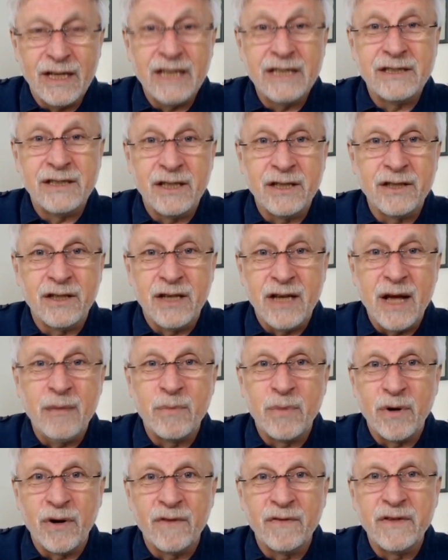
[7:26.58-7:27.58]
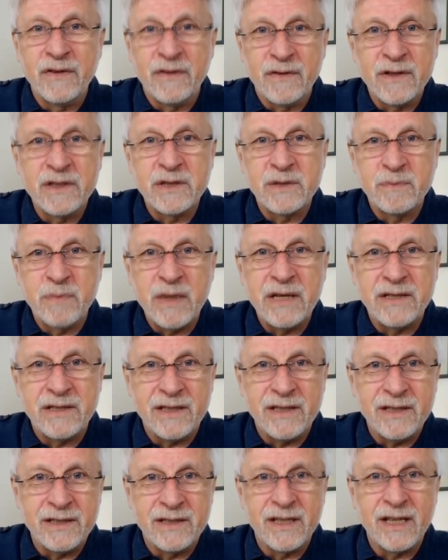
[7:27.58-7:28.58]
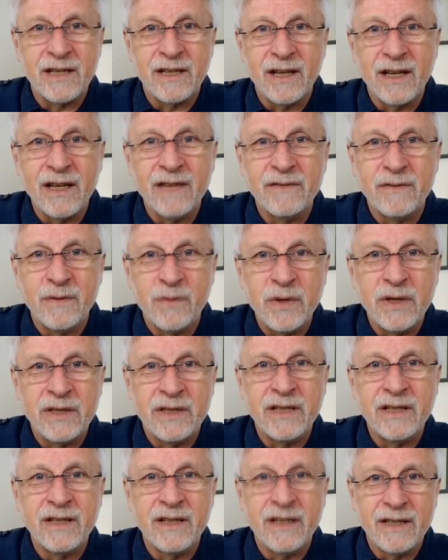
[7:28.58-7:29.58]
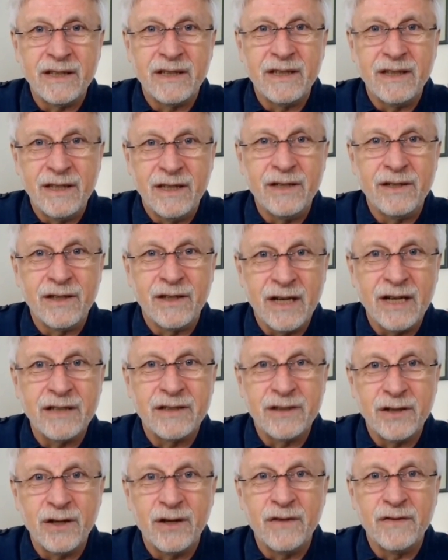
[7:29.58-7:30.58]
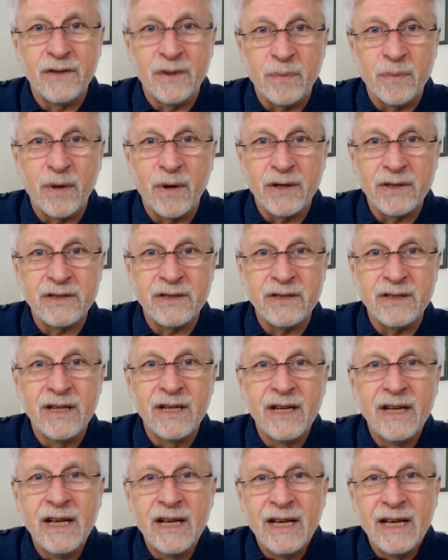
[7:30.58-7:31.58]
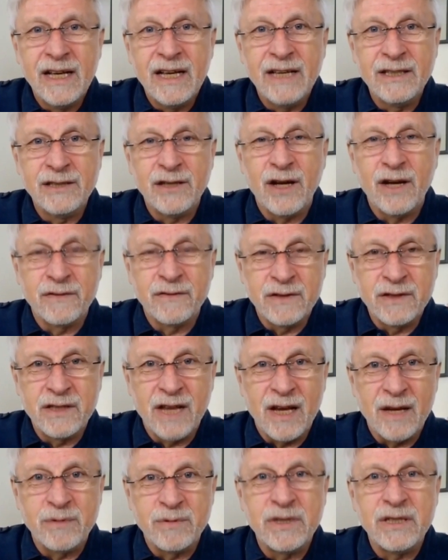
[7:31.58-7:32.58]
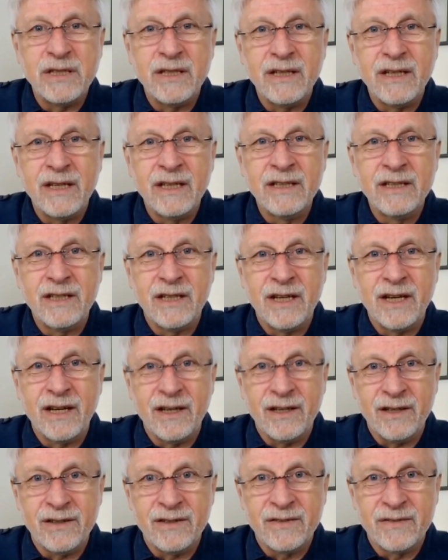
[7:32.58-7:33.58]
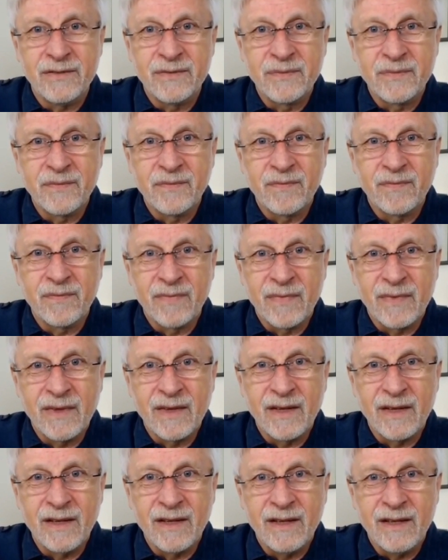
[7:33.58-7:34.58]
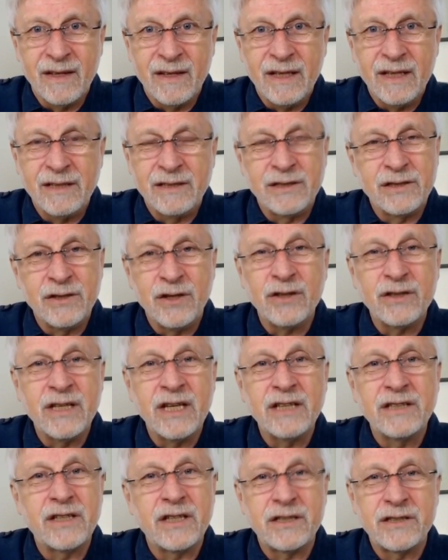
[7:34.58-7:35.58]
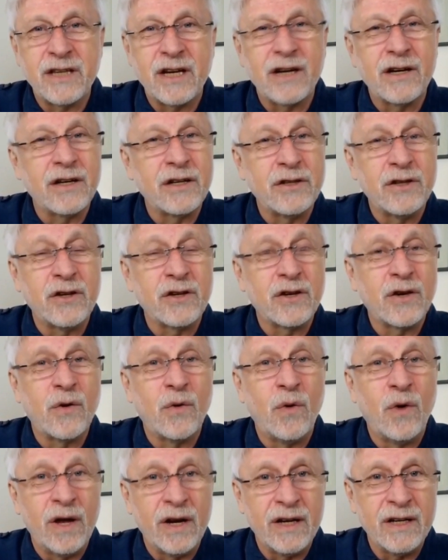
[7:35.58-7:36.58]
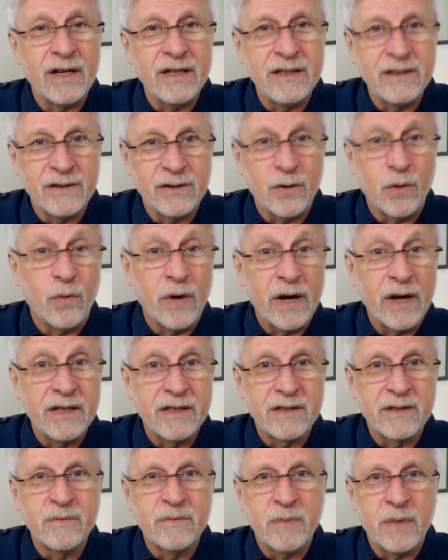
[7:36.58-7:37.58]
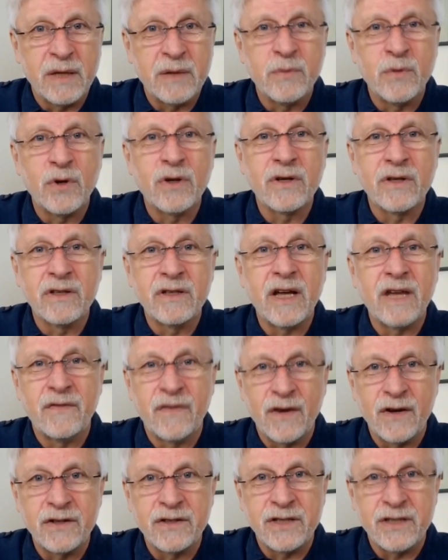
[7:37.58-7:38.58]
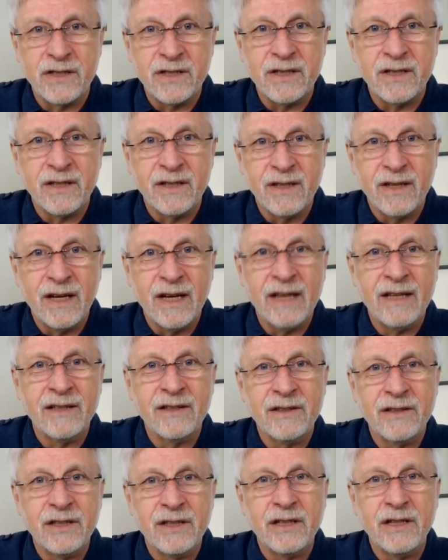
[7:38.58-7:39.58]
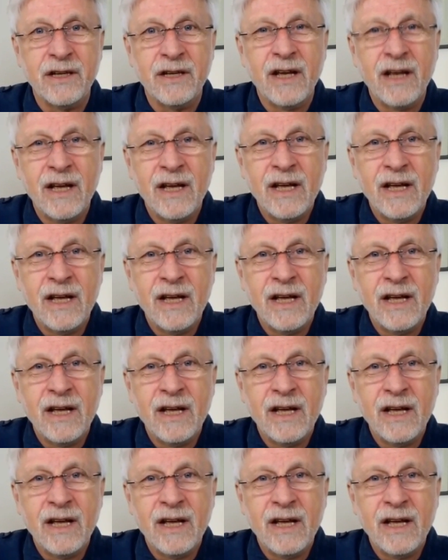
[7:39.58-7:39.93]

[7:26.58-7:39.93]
as in the number of different species that live within the gut of the person, is oftentimes the indicator. It's Very true. Not necessarily the quantity, the weight, but more the diversity and the, yeah.